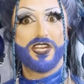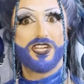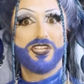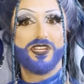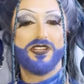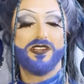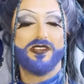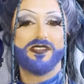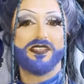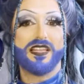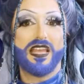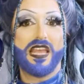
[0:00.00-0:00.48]

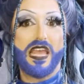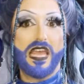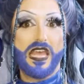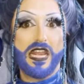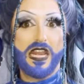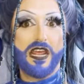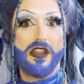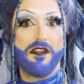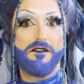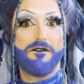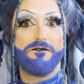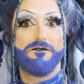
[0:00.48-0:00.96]
she is in
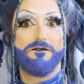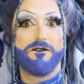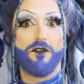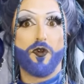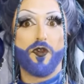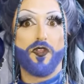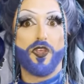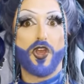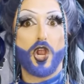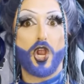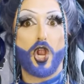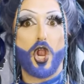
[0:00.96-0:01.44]
it
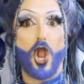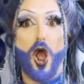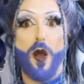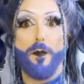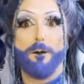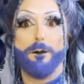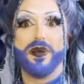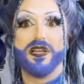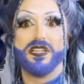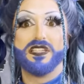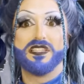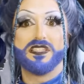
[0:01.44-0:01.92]
for the
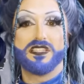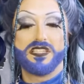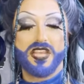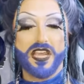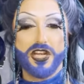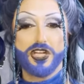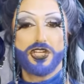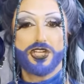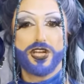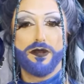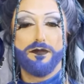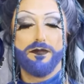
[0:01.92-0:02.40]

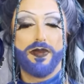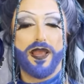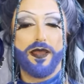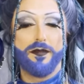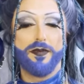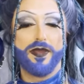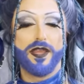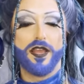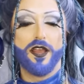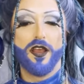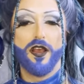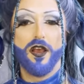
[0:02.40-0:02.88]
competition,
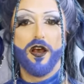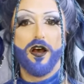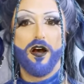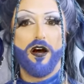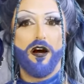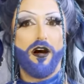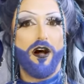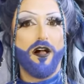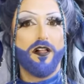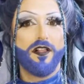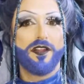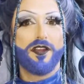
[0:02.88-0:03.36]
baby.
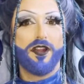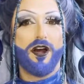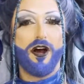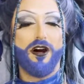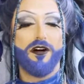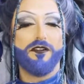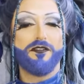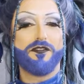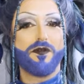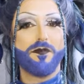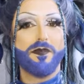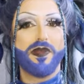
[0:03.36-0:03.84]
All in
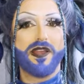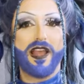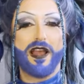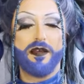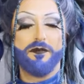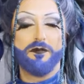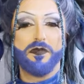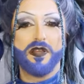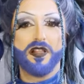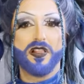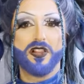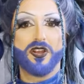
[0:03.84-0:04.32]
all, for
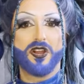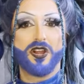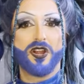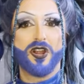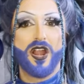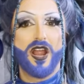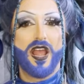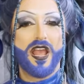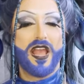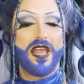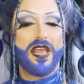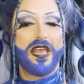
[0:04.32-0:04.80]
Mayhem
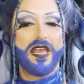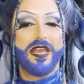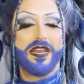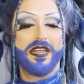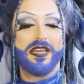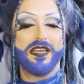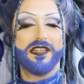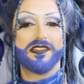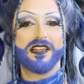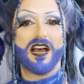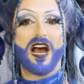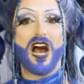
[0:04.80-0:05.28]
Miller, it
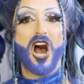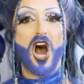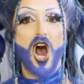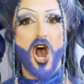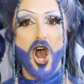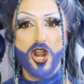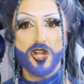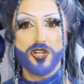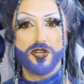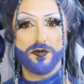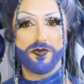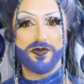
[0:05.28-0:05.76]
is one
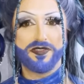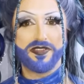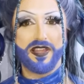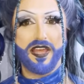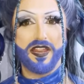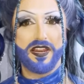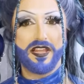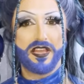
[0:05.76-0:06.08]
hundred percent